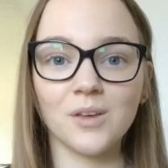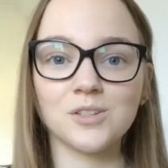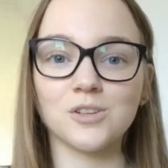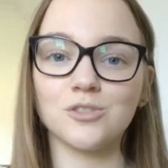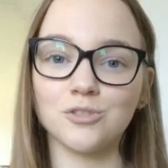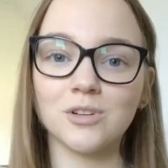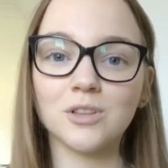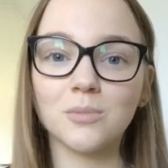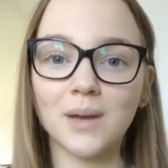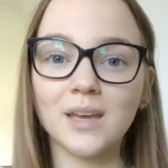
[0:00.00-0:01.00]
So
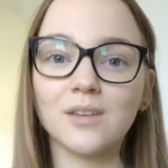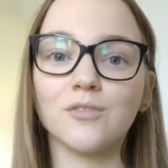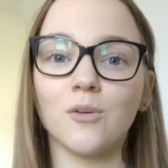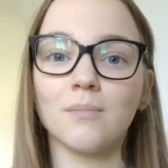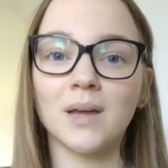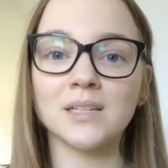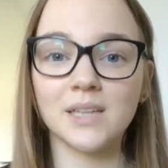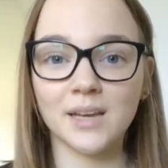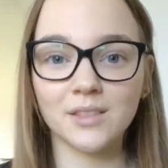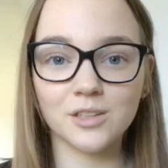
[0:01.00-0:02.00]
during the week from
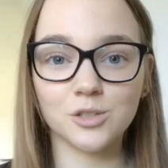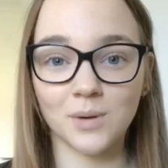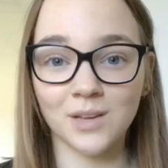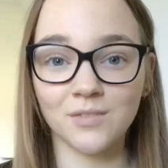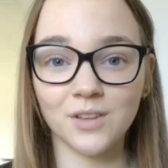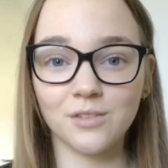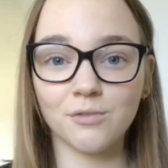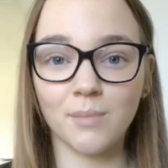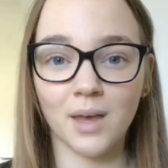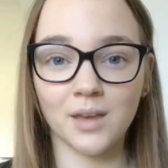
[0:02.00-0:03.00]
Monday the 25th
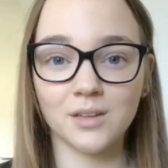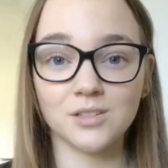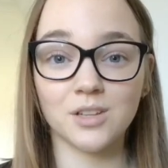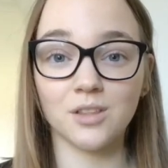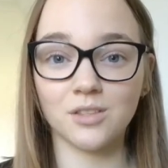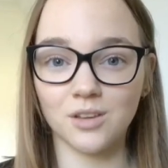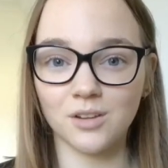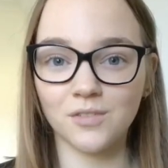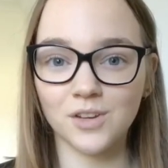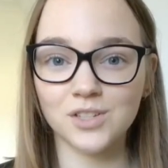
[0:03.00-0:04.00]
of May to the
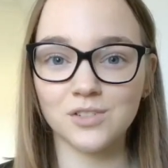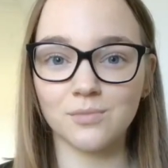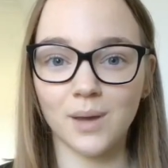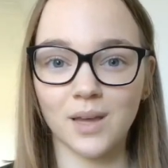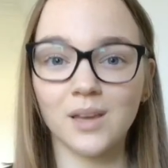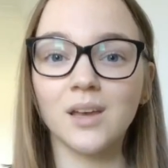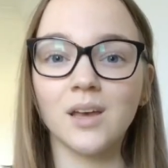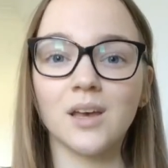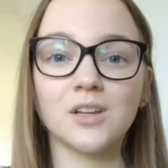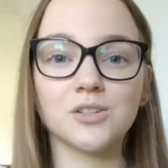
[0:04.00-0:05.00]
31st of May,
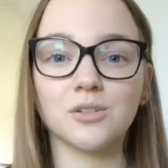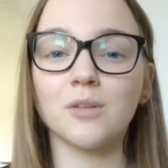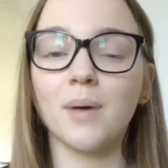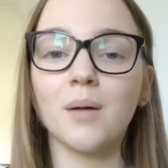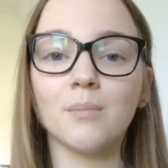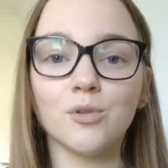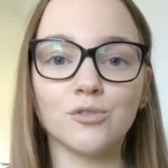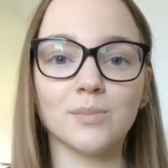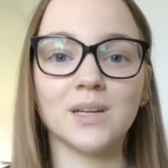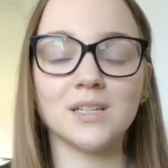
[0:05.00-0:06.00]
it's all about
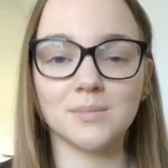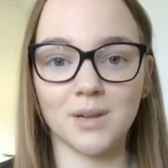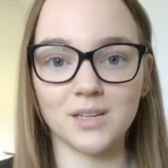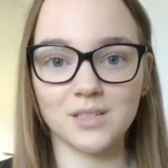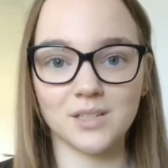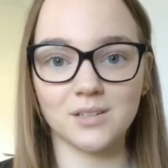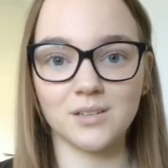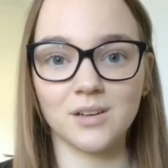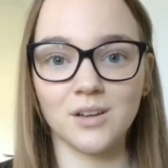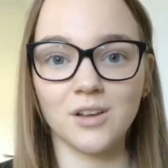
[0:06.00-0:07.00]
movement is
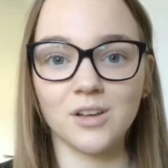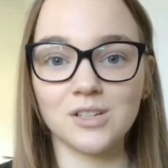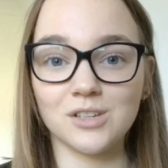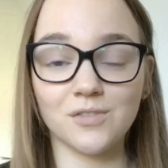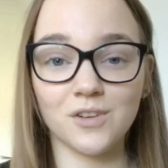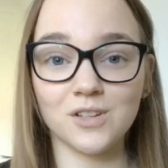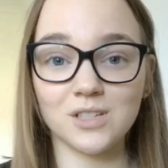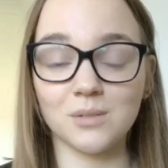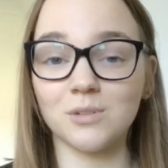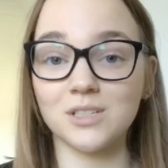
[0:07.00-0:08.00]
medicine. So
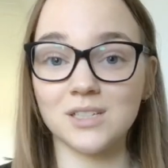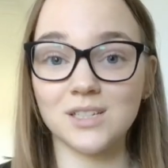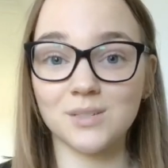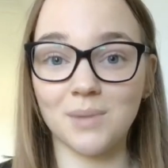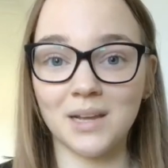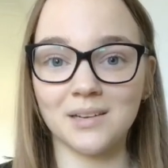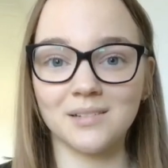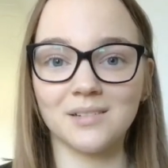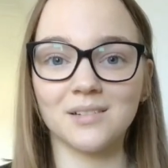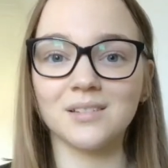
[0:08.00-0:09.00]
firstly, what does this
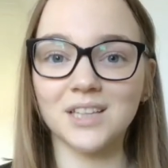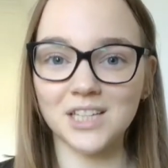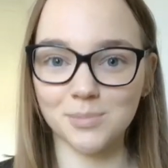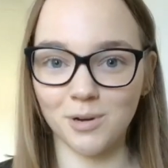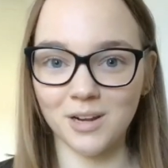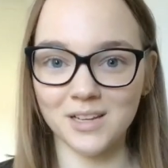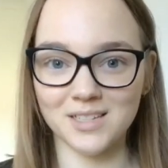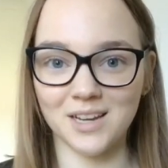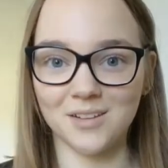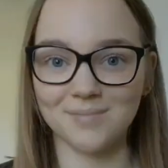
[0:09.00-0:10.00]
mean? Let's break it
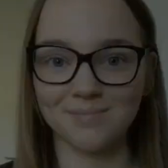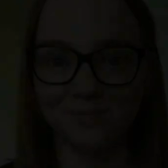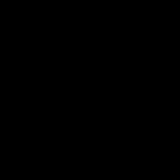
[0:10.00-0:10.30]
down.